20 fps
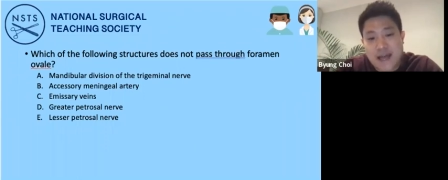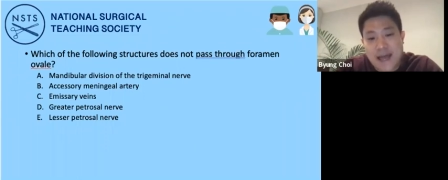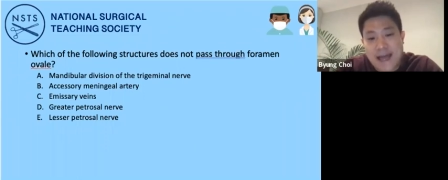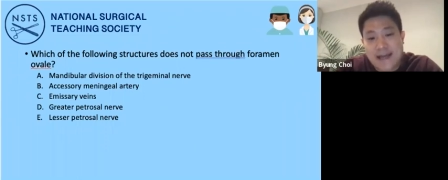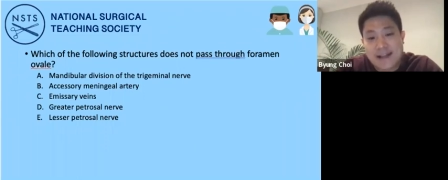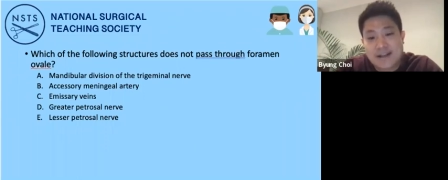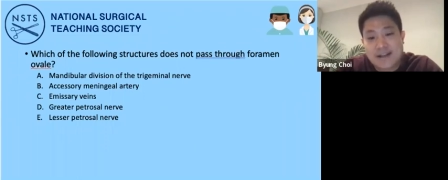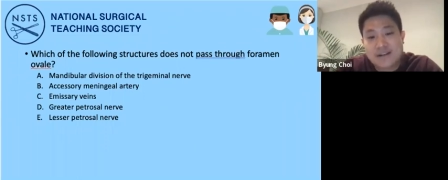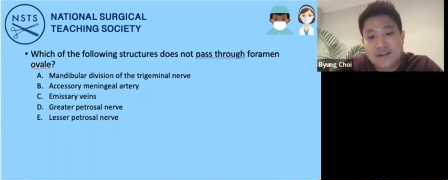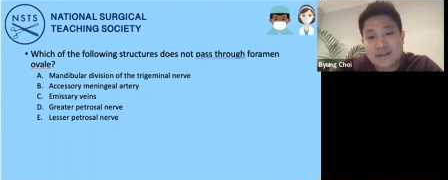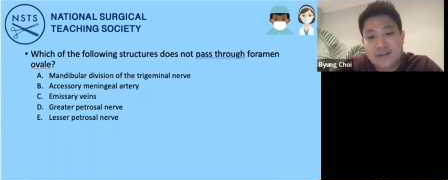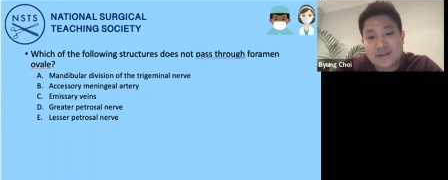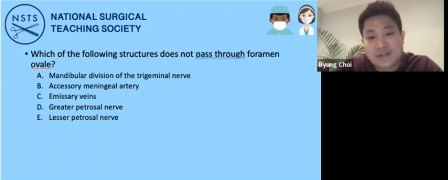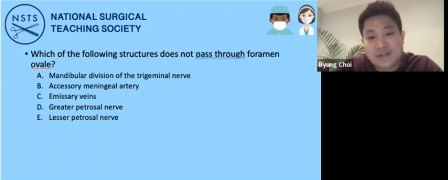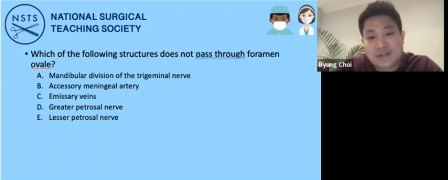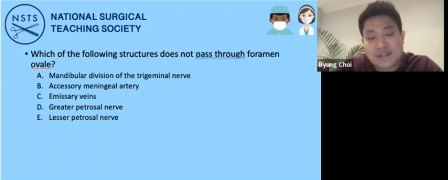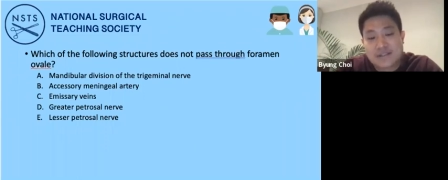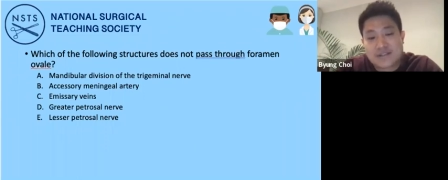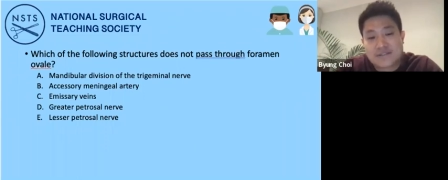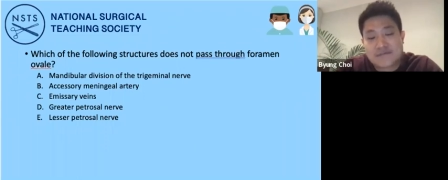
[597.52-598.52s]
L
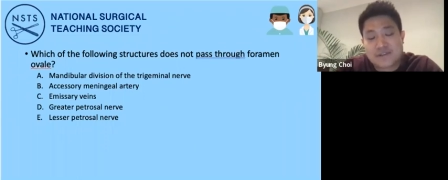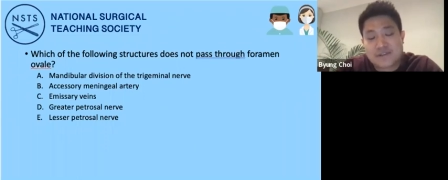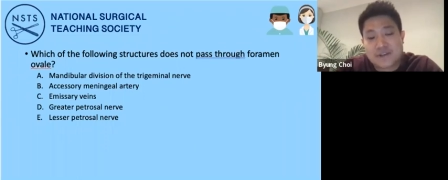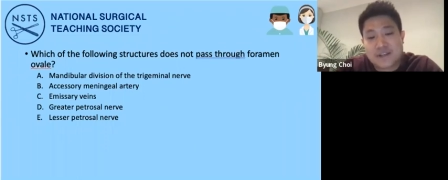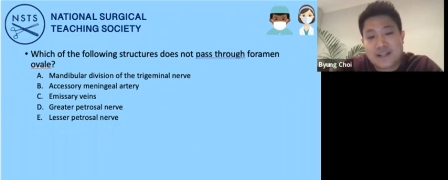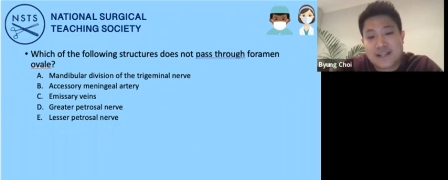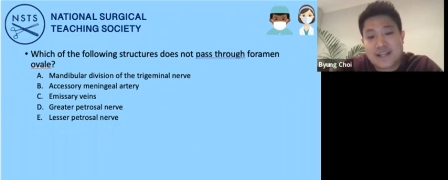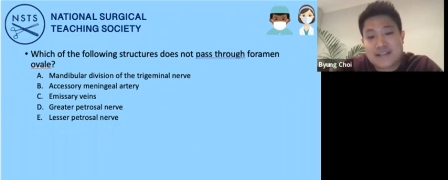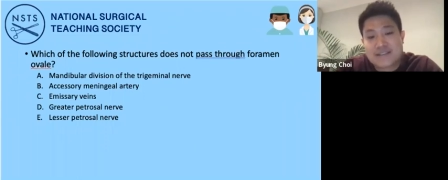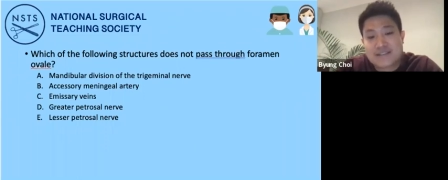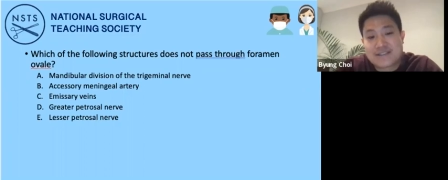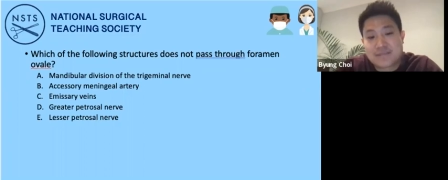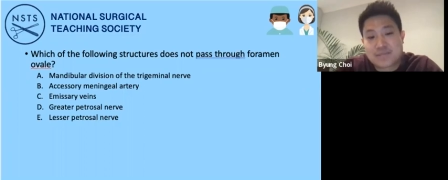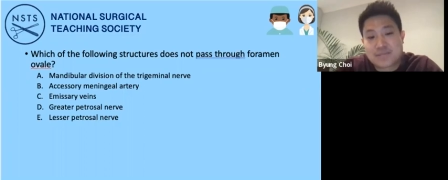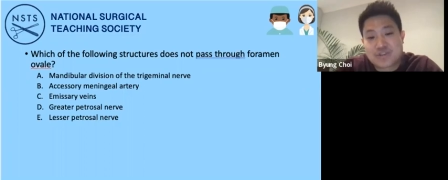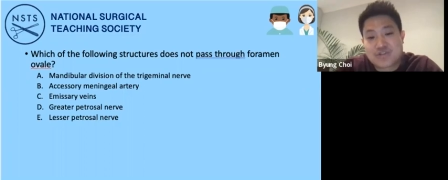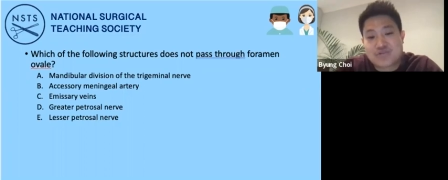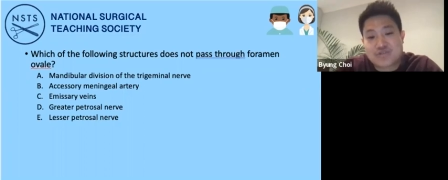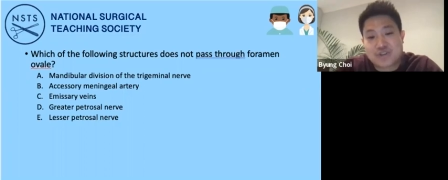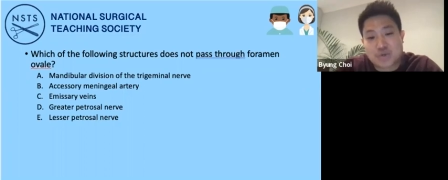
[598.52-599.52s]
is for lesser
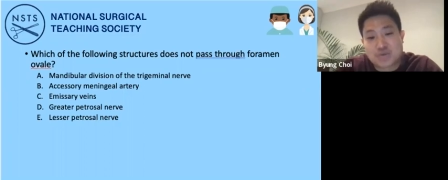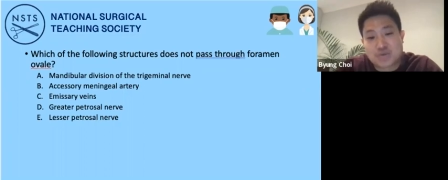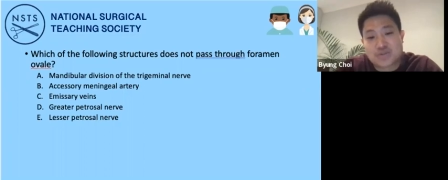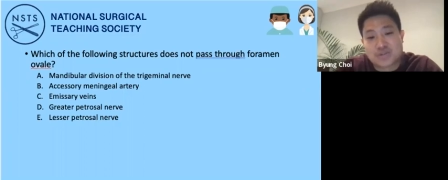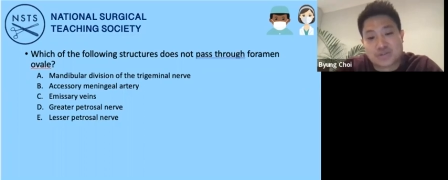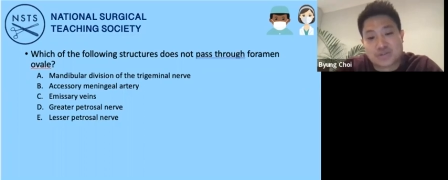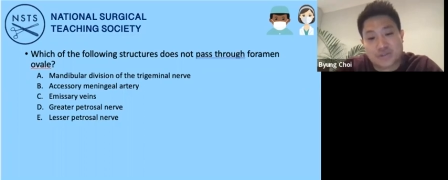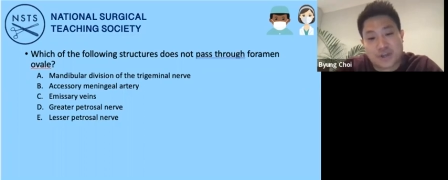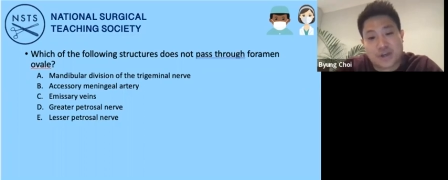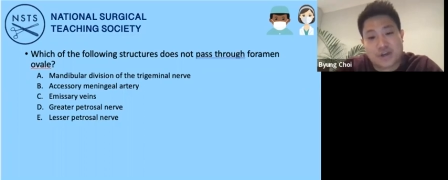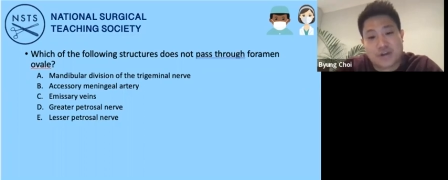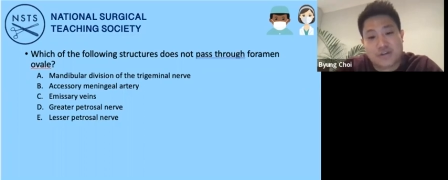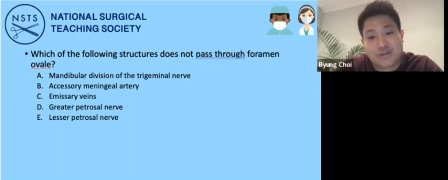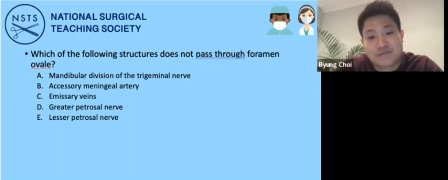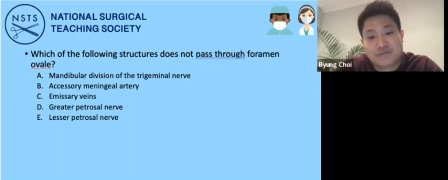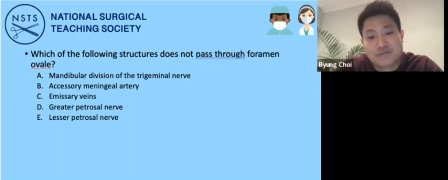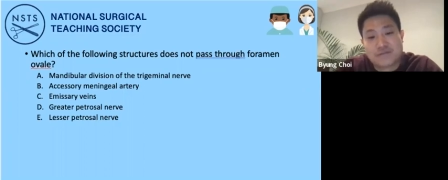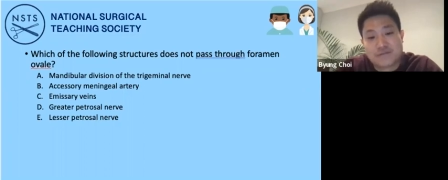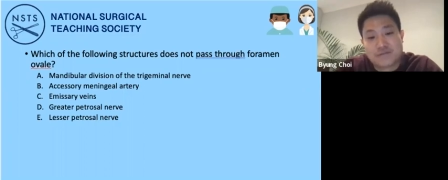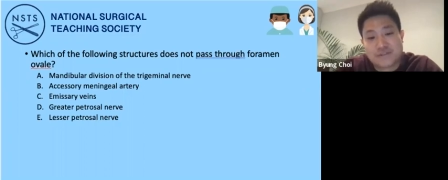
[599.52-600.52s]
petrosal
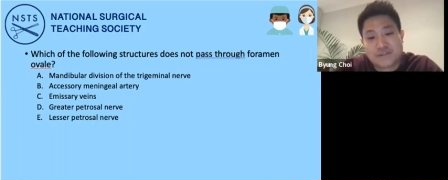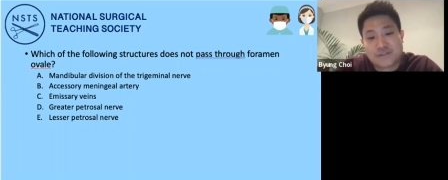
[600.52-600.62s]
nerve,